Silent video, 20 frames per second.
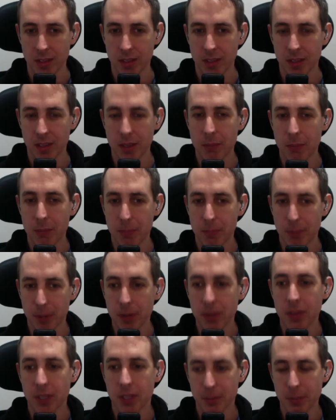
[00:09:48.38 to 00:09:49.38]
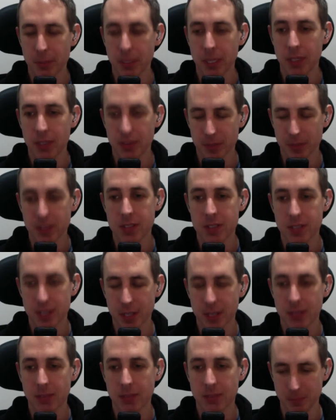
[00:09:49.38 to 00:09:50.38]
They both have benefits,
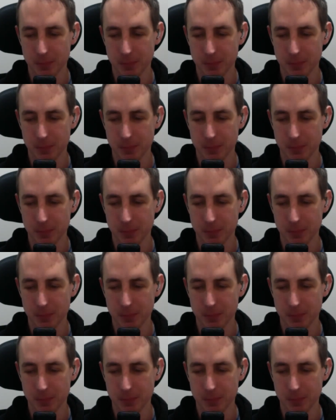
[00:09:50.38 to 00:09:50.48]
yeah.